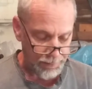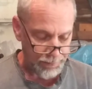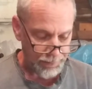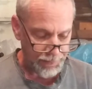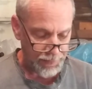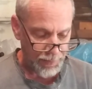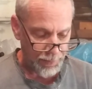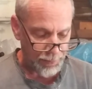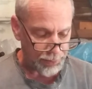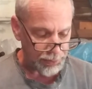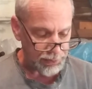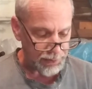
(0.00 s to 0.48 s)

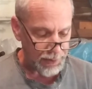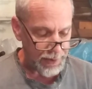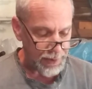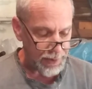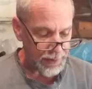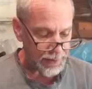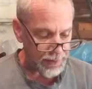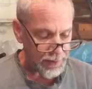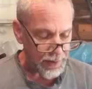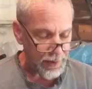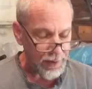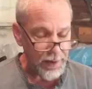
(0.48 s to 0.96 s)
The
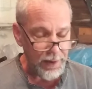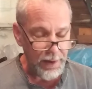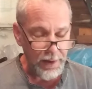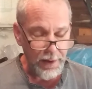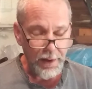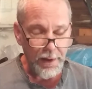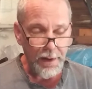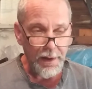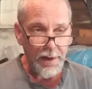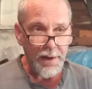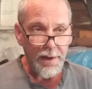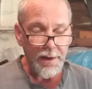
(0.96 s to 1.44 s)
plane
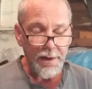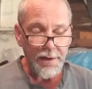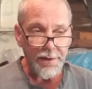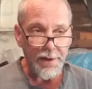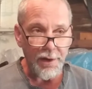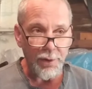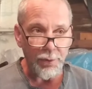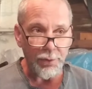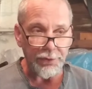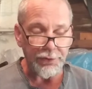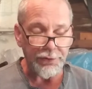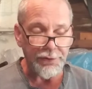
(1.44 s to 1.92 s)

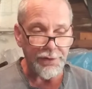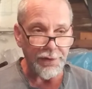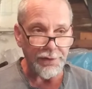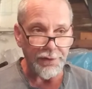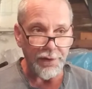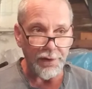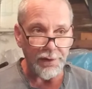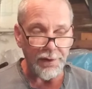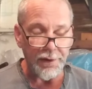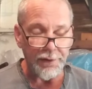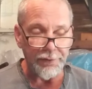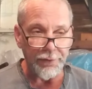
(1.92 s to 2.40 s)
that was to
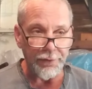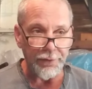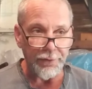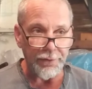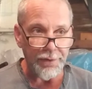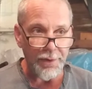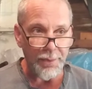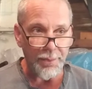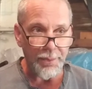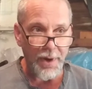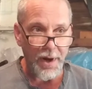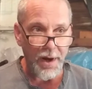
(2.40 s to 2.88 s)
deliver
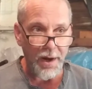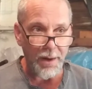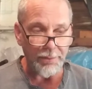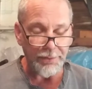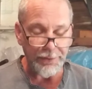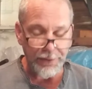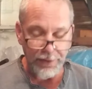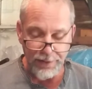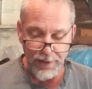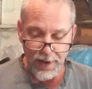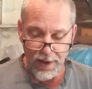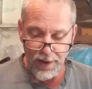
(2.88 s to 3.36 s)
the bomb
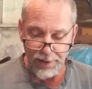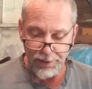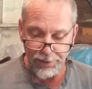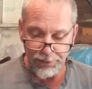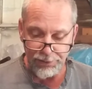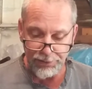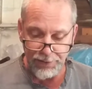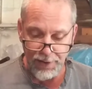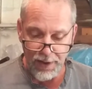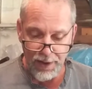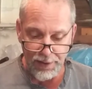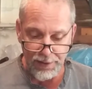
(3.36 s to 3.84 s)
to
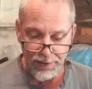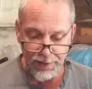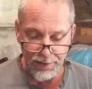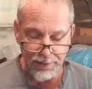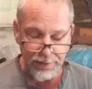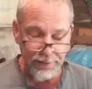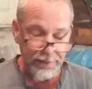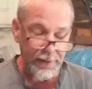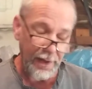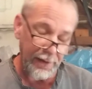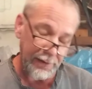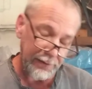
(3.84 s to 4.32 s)
Nagasaki
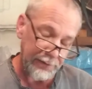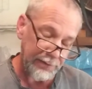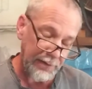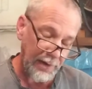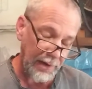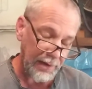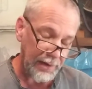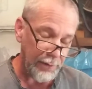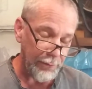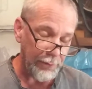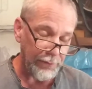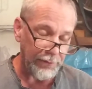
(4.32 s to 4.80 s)

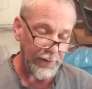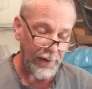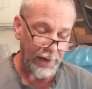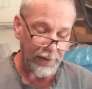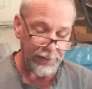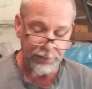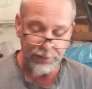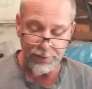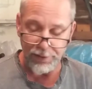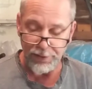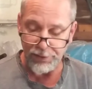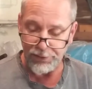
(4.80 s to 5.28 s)
was
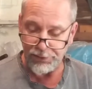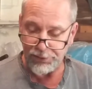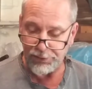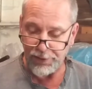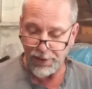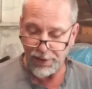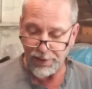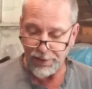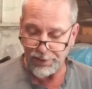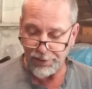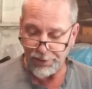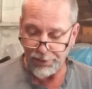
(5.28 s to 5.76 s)
actually a
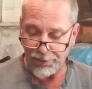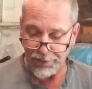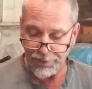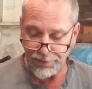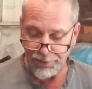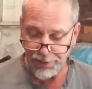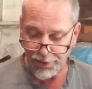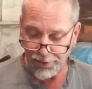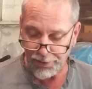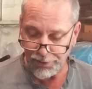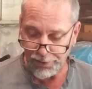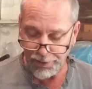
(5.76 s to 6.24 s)
secondary
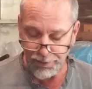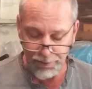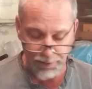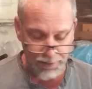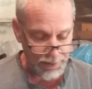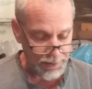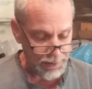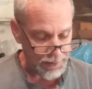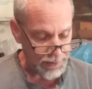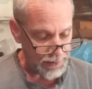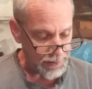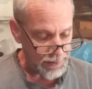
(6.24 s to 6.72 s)
target.
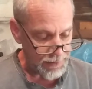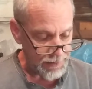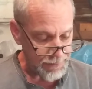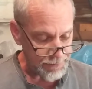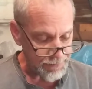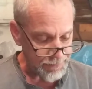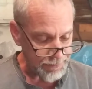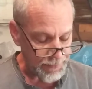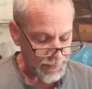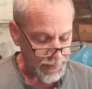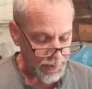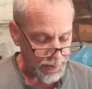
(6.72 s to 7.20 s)

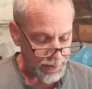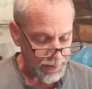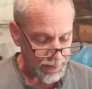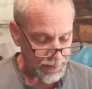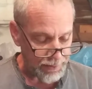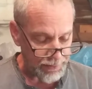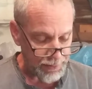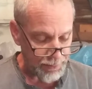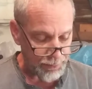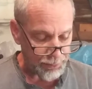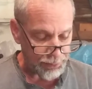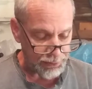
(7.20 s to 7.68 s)

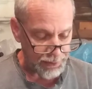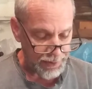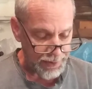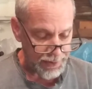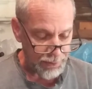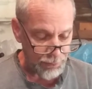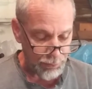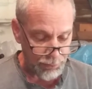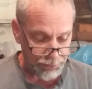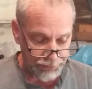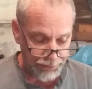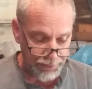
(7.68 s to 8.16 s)
The
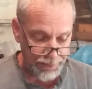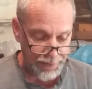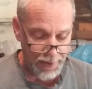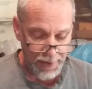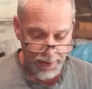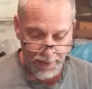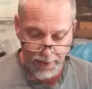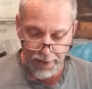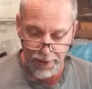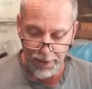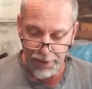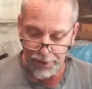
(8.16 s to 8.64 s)
plane was in the
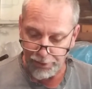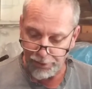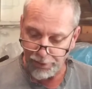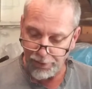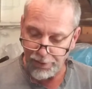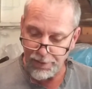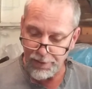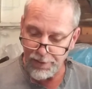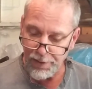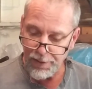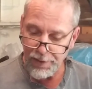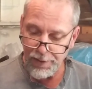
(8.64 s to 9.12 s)
air
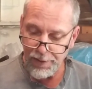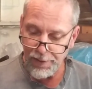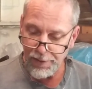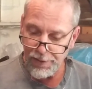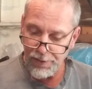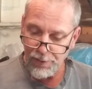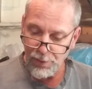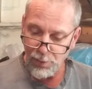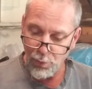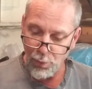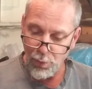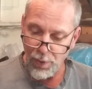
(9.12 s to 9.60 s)

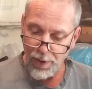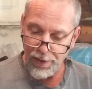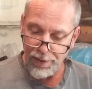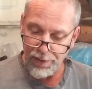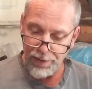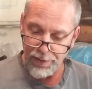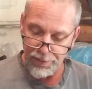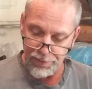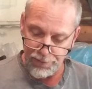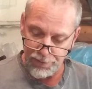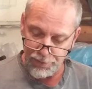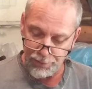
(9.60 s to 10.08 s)

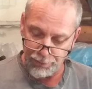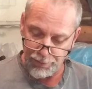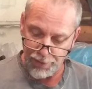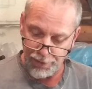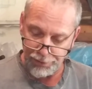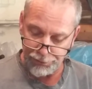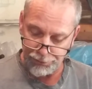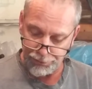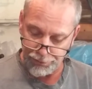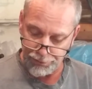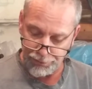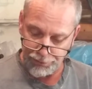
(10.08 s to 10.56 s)
when the
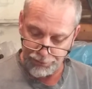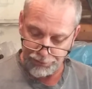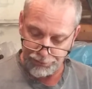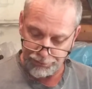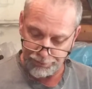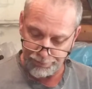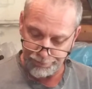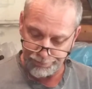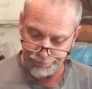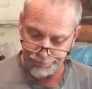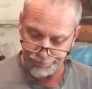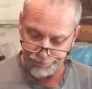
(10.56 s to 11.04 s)

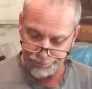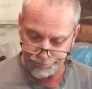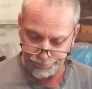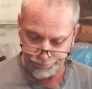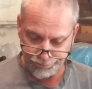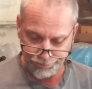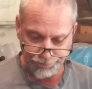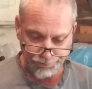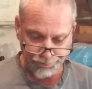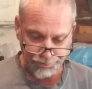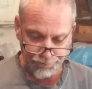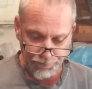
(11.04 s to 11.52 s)
Russians
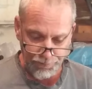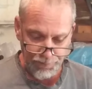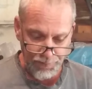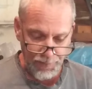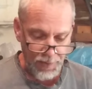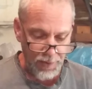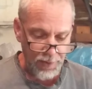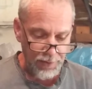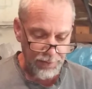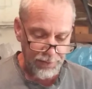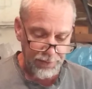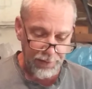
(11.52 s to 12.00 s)

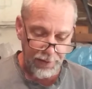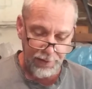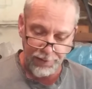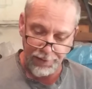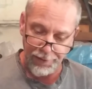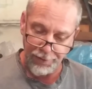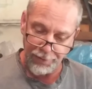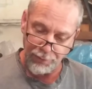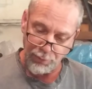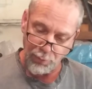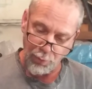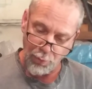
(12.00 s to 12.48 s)

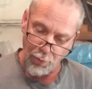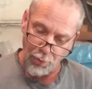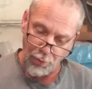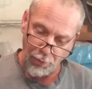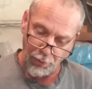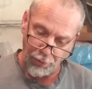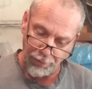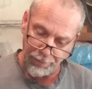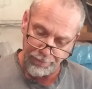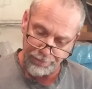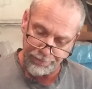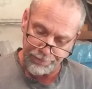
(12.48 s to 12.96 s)
declared
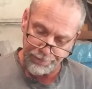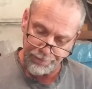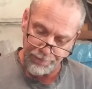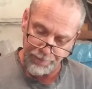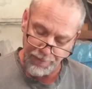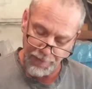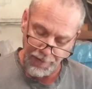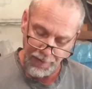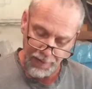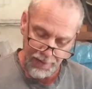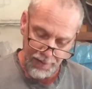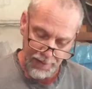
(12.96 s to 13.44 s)
war
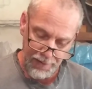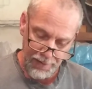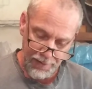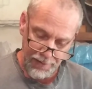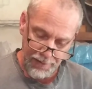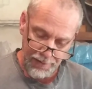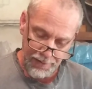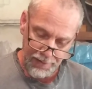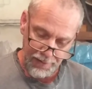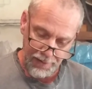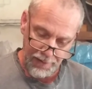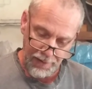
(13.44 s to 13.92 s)

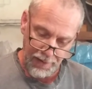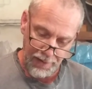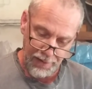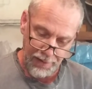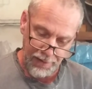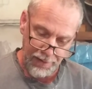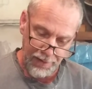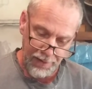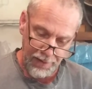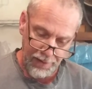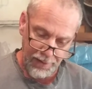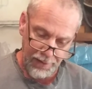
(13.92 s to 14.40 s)

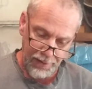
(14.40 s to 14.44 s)
on